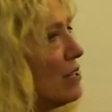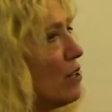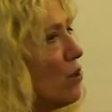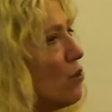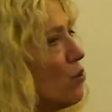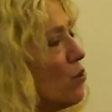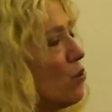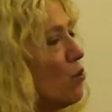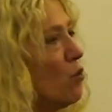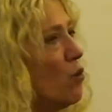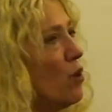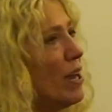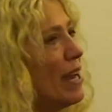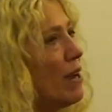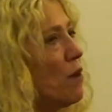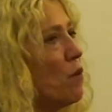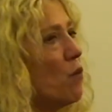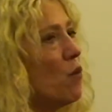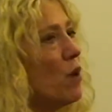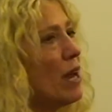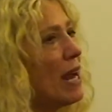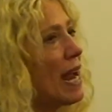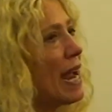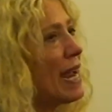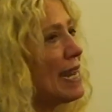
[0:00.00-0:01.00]
No,
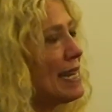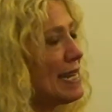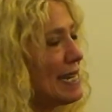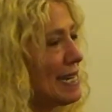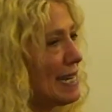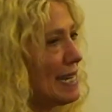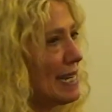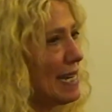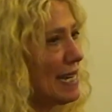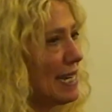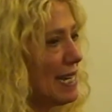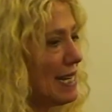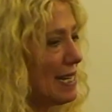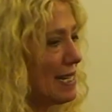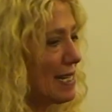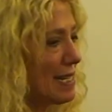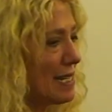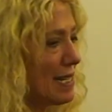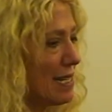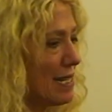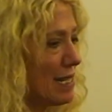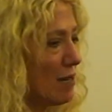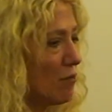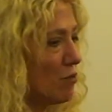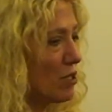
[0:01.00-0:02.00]
what I did is
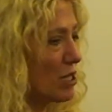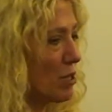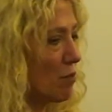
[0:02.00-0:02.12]
it was